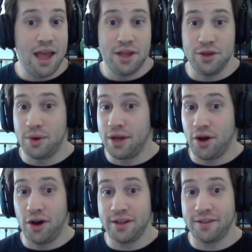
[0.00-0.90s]
You can
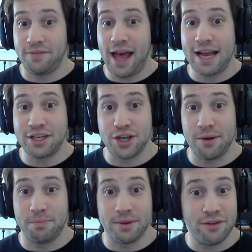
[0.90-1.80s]
call it the
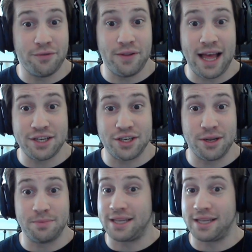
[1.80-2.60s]
flagship, but this flagship's